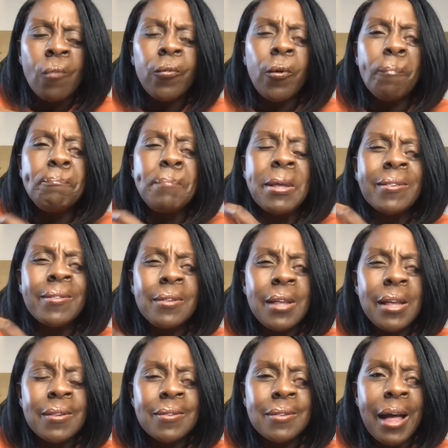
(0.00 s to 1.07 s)
for
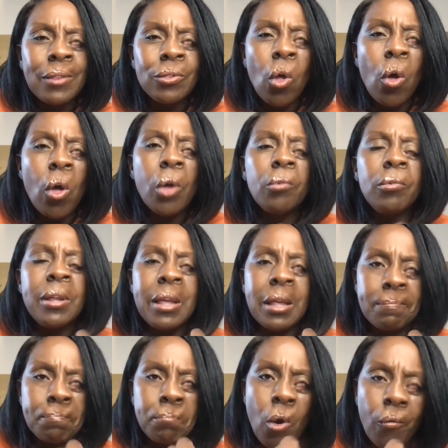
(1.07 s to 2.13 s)
business that not only
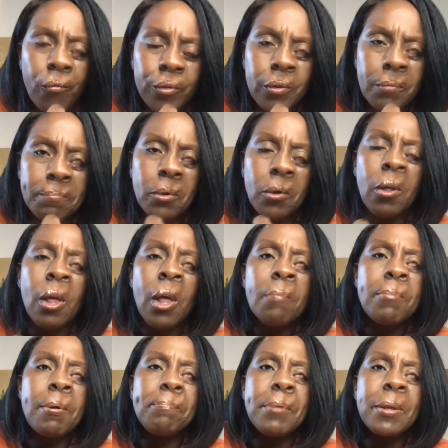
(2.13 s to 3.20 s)
is profitable,
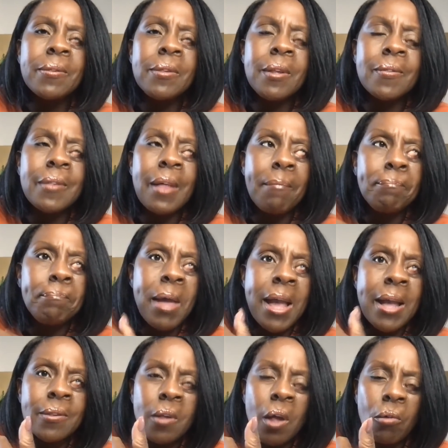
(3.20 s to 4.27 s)
but business that
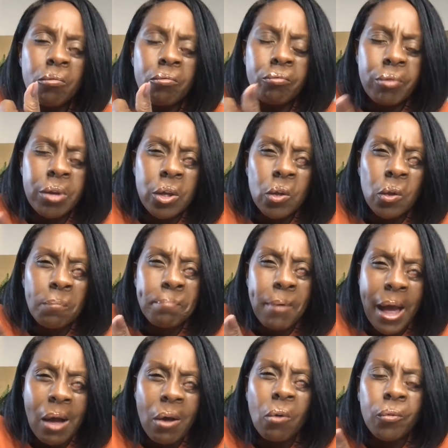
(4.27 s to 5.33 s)
makes a real
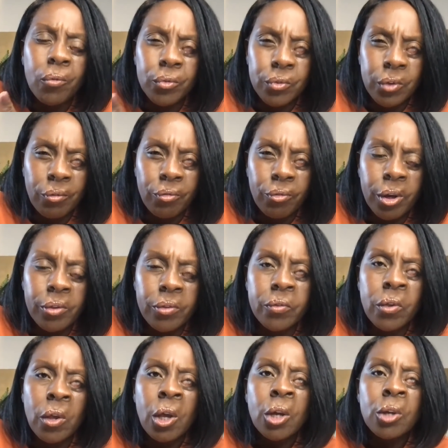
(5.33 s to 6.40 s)
powerful
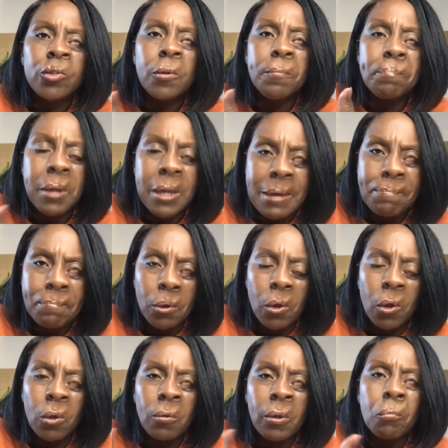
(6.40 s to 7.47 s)
difference to
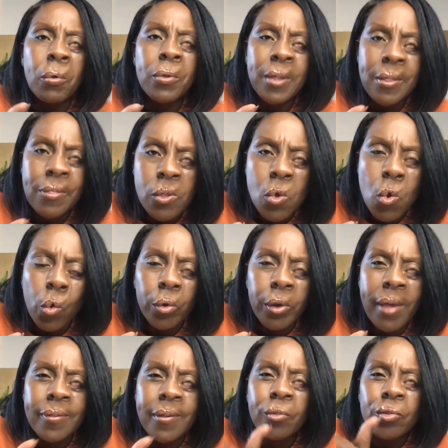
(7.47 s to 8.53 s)
people within the
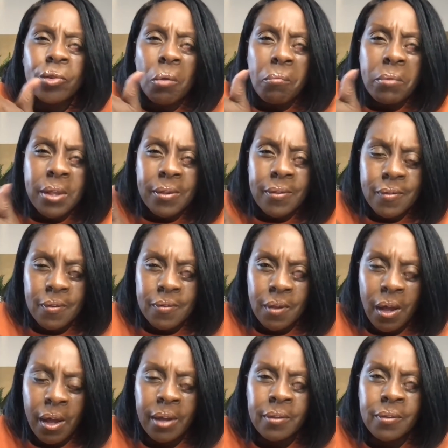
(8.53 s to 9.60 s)
organization and within
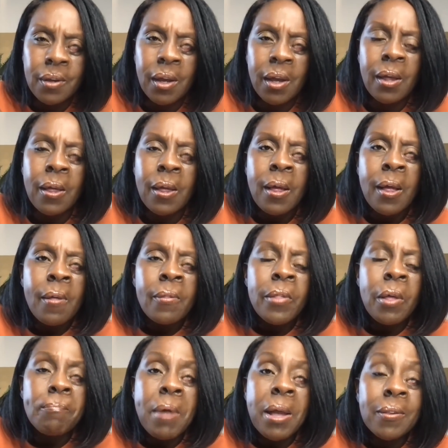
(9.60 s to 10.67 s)
society,
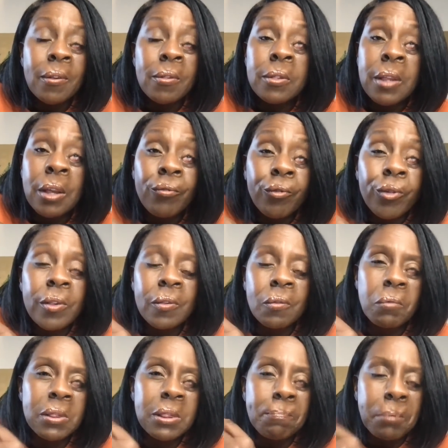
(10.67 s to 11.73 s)
that makes a difference
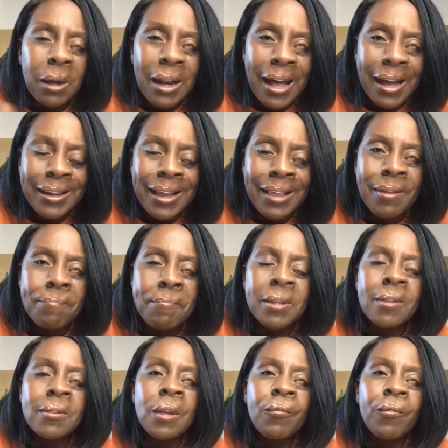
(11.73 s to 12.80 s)
with the planet, that makes
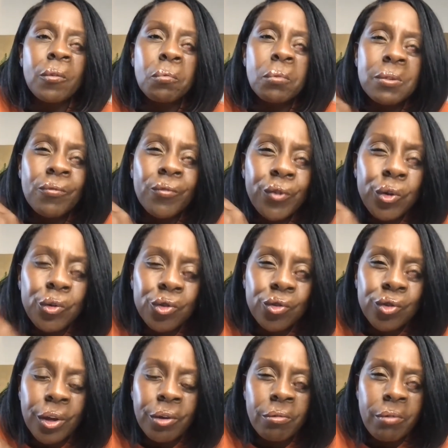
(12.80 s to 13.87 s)
a difference with future
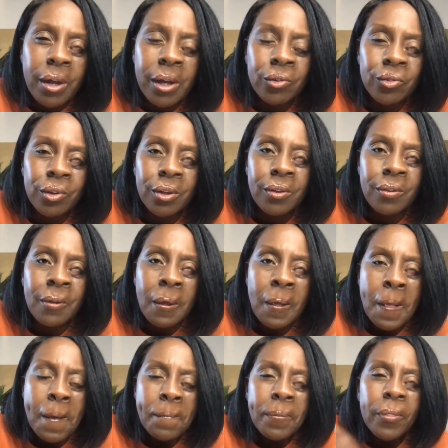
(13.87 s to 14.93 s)
generations.
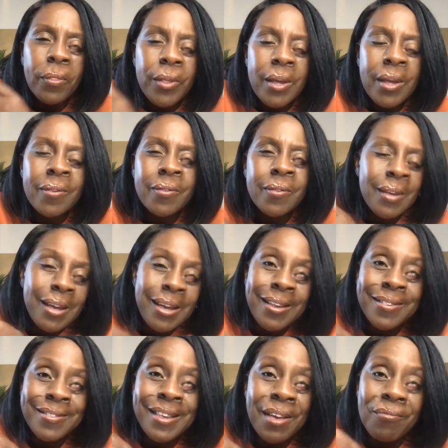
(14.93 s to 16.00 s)
This
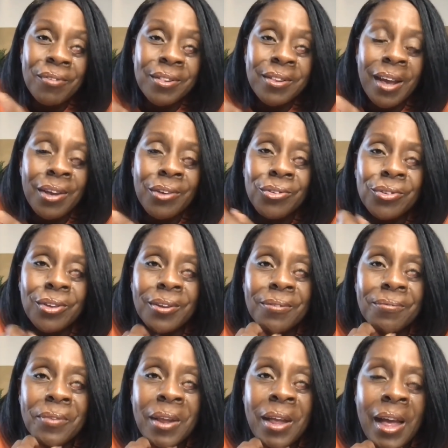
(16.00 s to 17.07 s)
is the invitation.
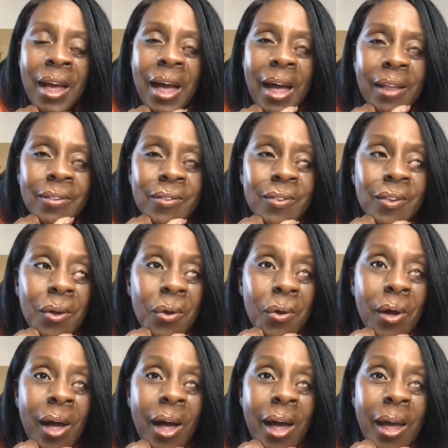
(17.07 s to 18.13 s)
And
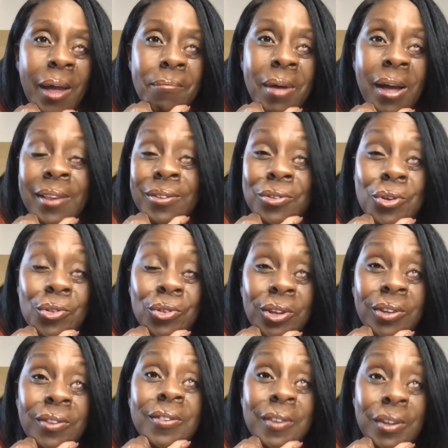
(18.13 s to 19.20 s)
so I'm asking you to
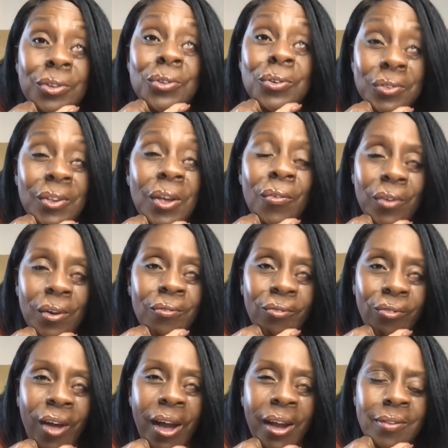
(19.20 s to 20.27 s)
consider yourself
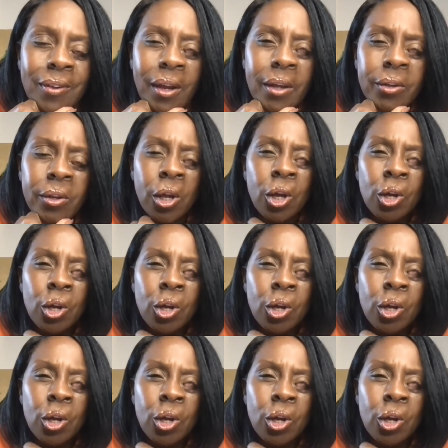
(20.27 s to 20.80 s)
invited